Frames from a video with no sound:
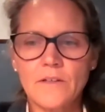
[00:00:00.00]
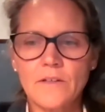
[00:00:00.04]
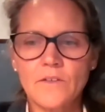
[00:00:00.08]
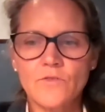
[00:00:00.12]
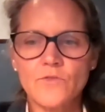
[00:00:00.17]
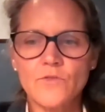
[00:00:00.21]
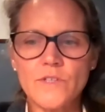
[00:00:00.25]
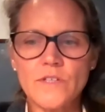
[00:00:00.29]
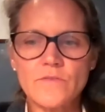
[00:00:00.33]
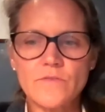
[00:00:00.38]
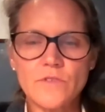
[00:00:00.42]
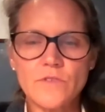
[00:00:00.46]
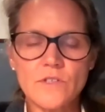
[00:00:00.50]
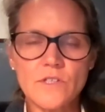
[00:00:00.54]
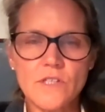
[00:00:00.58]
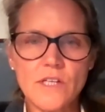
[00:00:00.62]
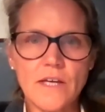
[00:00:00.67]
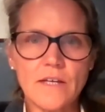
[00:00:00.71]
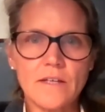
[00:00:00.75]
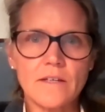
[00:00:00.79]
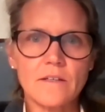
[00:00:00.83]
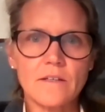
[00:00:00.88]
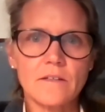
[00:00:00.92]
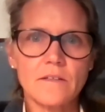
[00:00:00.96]
for
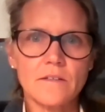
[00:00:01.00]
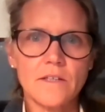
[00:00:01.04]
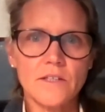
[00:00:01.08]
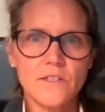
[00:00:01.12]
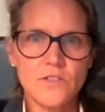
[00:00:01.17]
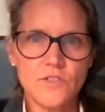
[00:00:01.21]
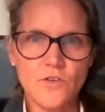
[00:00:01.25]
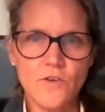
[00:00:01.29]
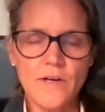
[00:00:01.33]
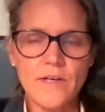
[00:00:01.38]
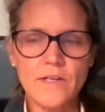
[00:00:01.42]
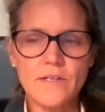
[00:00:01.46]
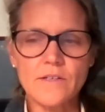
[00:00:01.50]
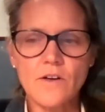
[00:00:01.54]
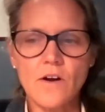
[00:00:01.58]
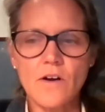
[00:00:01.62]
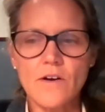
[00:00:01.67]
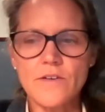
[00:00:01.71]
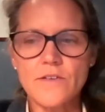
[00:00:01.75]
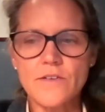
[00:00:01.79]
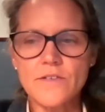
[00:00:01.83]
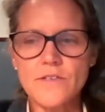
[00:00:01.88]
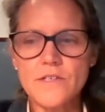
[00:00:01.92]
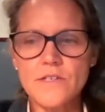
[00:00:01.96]
Evotec integrated
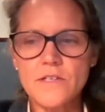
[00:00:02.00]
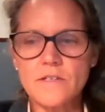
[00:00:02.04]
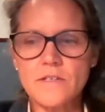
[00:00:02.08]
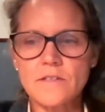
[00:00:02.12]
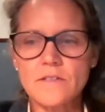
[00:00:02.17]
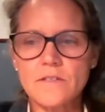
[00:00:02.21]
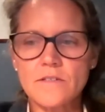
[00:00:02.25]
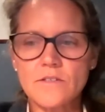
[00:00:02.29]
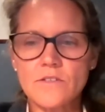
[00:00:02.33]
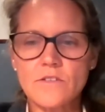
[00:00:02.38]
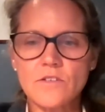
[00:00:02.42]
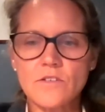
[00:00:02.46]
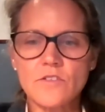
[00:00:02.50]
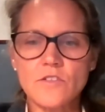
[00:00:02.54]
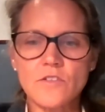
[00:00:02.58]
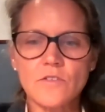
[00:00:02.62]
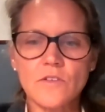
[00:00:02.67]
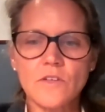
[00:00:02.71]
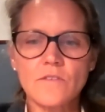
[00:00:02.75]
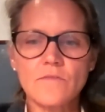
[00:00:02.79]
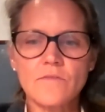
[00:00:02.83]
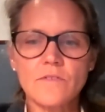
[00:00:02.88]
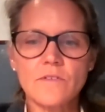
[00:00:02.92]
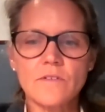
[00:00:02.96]
R&D is to
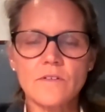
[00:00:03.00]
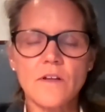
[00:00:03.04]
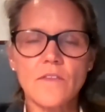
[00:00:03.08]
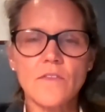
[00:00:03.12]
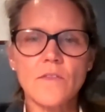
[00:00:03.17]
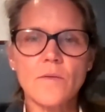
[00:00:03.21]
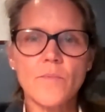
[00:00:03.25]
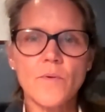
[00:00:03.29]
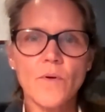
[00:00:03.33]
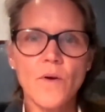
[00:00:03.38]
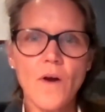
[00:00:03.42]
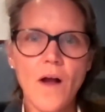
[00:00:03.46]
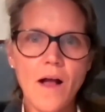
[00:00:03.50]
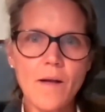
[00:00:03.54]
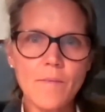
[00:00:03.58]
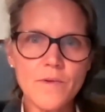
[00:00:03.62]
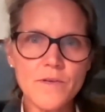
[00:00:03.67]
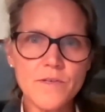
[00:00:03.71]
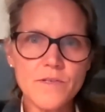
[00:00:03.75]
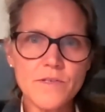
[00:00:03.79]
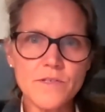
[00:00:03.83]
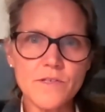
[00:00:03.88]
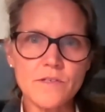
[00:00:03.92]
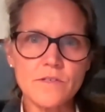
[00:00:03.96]
deliver on the
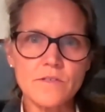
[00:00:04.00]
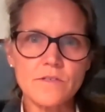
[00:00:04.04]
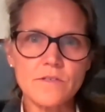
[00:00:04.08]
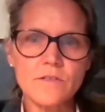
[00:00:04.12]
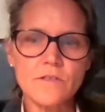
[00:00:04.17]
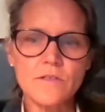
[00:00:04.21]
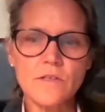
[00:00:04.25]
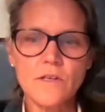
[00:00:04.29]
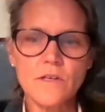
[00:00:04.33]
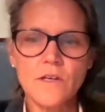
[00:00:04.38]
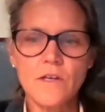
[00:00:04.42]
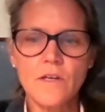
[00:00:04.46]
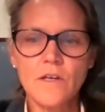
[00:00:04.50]
promises